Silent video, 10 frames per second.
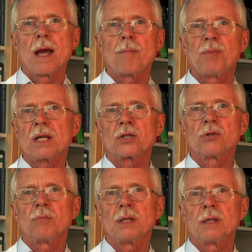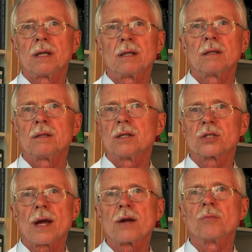appears to be
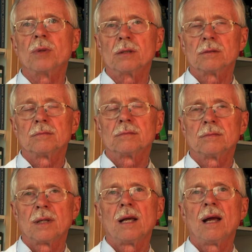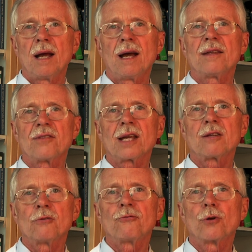desirable. I
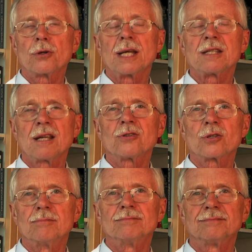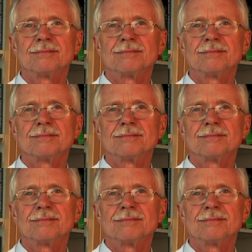thank you for your attention.